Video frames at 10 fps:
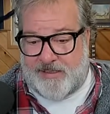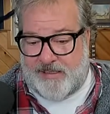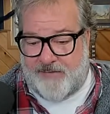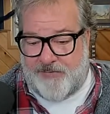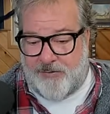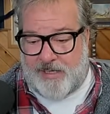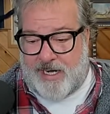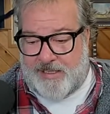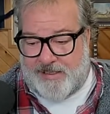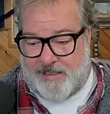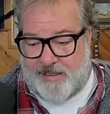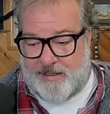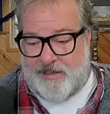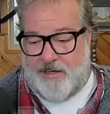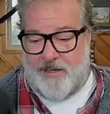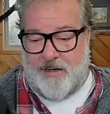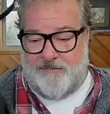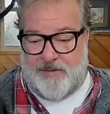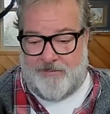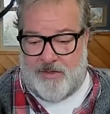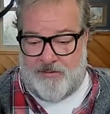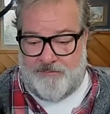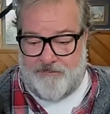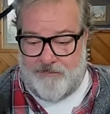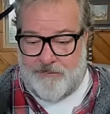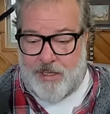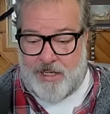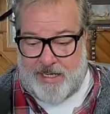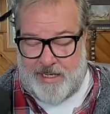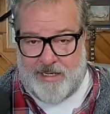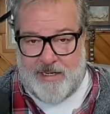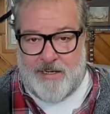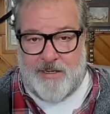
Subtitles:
to give you an idea of the amount of money